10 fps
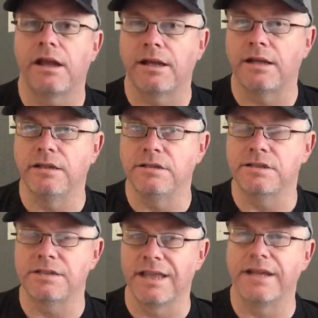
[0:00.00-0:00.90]
and
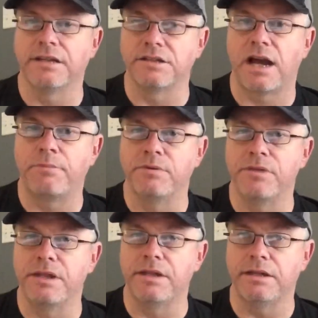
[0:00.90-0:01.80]
just laid on top of
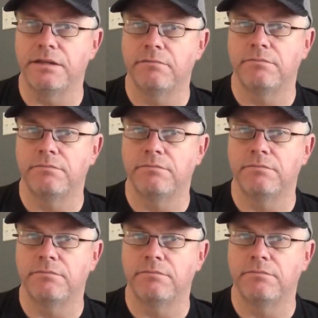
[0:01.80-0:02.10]
the